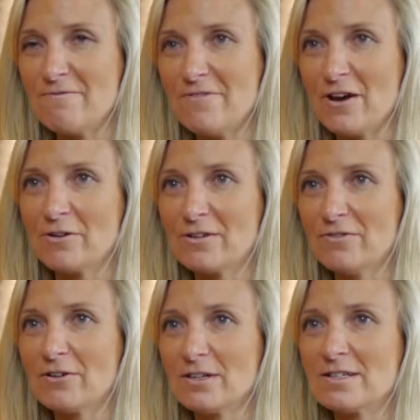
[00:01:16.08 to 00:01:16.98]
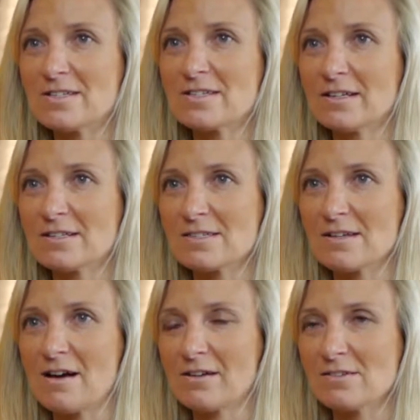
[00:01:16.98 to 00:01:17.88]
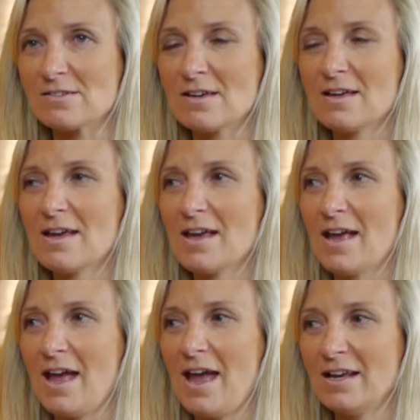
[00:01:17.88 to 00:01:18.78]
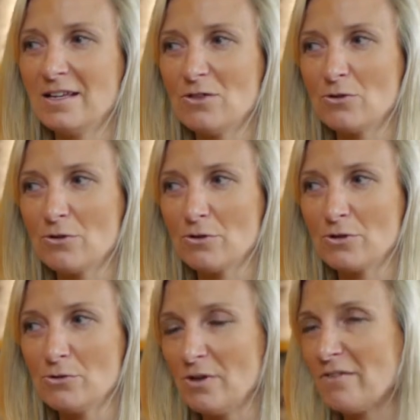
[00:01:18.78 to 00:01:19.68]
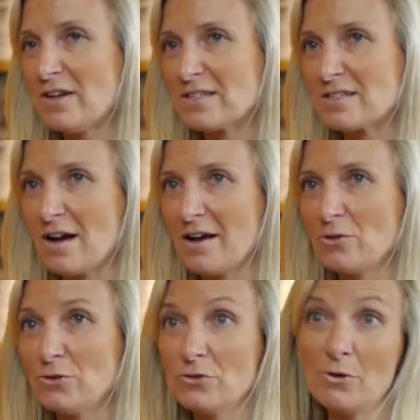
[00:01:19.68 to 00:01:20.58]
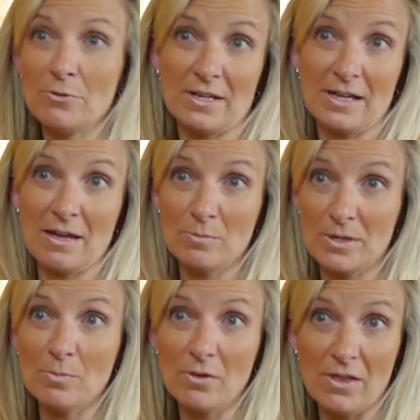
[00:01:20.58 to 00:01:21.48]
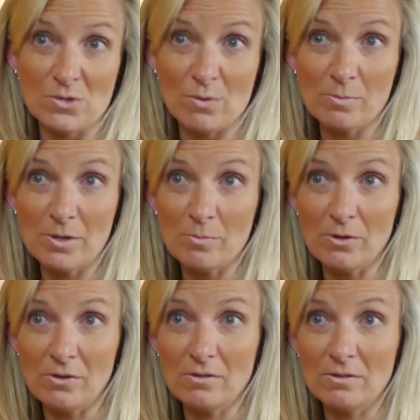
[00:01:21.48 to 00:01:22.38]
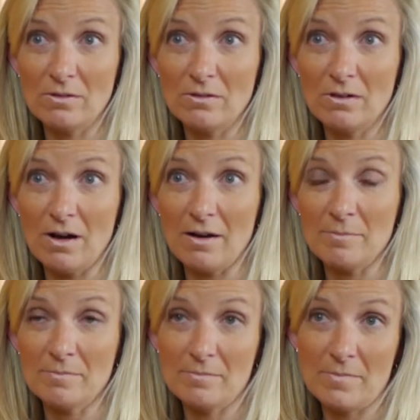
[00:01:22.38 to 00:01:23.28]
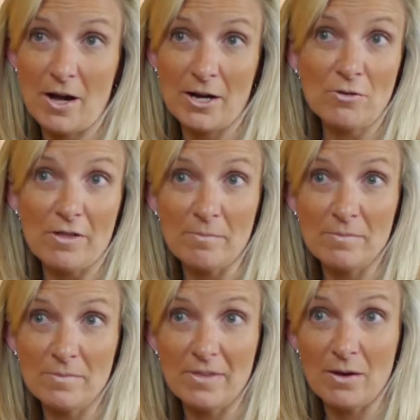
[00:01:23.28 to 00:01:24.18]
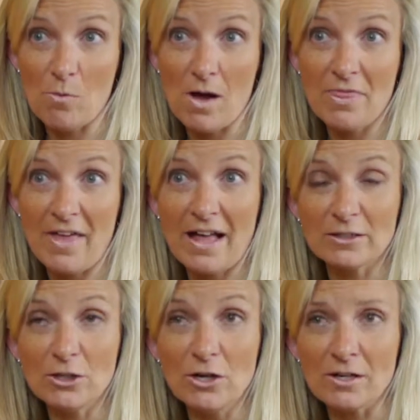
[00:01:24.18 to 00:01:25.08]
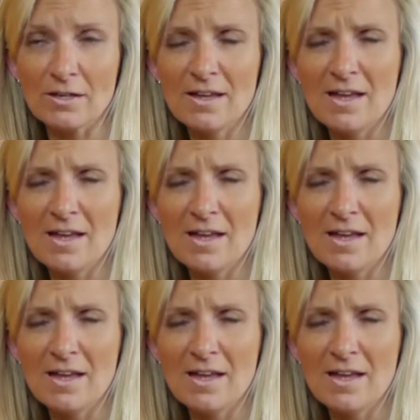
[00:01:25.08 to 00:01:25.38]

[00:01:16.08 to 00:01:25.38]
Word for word: very, very distinct styles. And either you love that style or you don't. And again, people, that's why people um, hire them. They want that look.